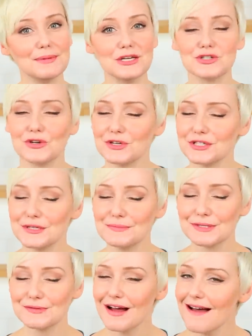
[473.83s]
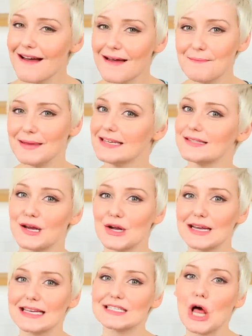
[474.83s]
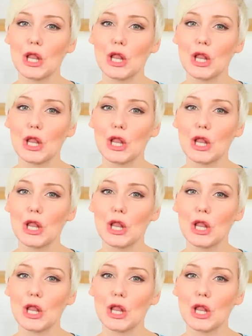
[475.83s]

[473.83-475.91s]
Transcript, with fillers: be sure to subscribe because there is